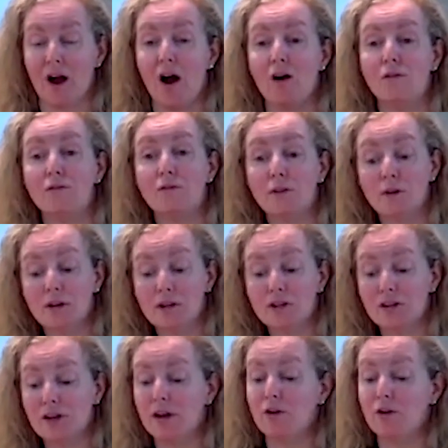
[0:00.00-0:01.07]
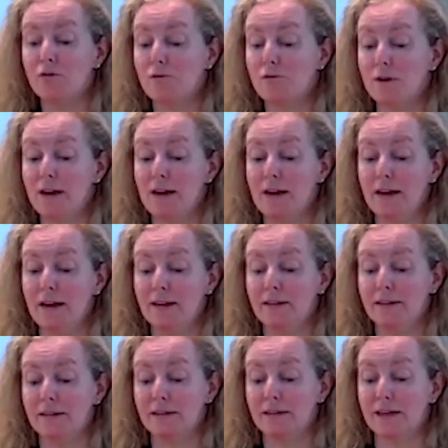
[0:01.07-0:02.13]
A flourishing
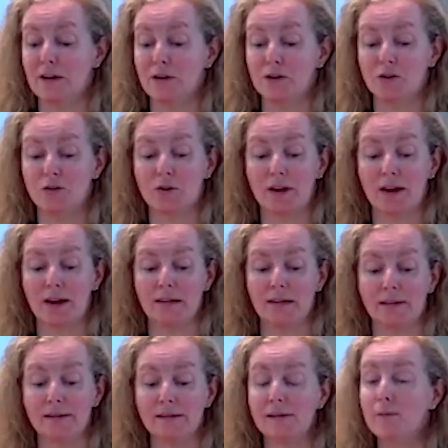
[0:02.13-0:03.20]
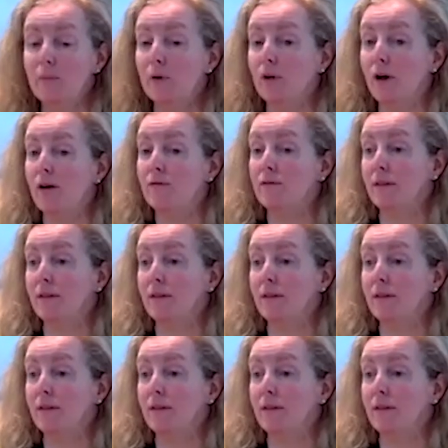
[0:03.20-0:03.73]
green cedar tree is the symbol of